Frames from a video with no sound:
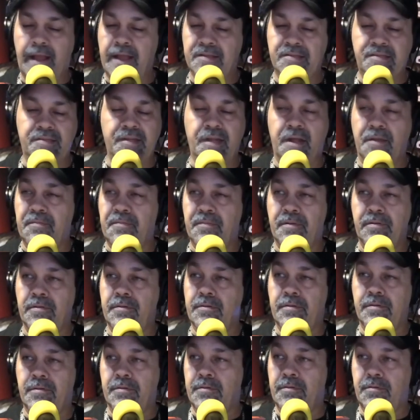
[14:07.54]
This nothing. guy's
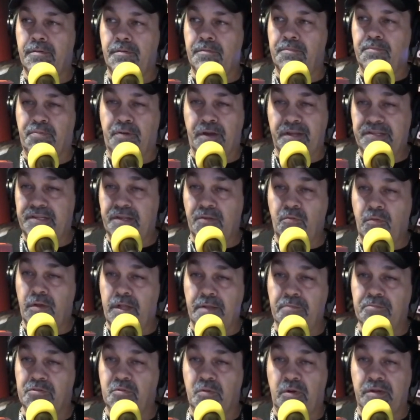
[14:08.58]
going to show. Preston
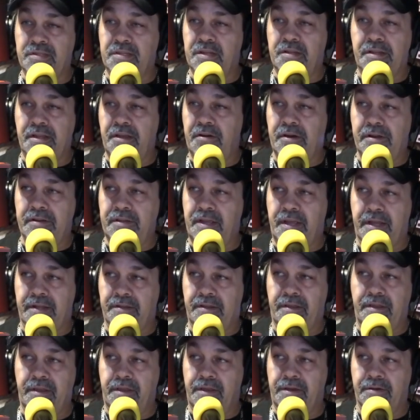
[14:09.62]
Williams wasn't there at yeah. the end
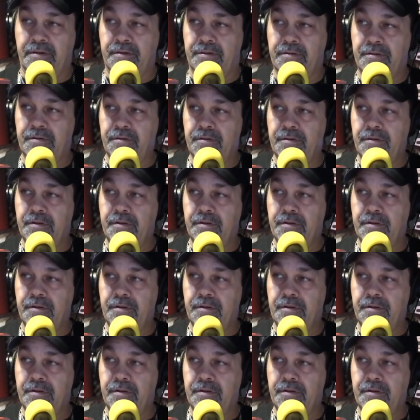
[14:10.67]
of the year.